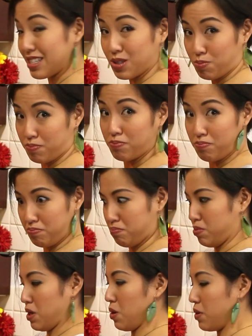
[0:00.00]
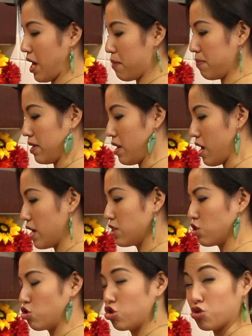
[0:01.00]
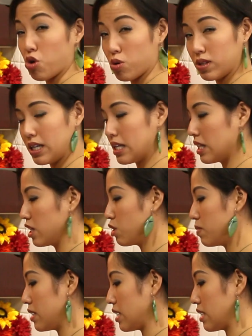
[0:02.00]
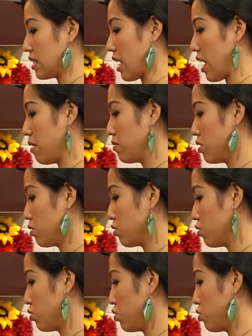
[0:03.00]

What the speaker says: it's blown up a lot, so do only a little bit at a time. Don't do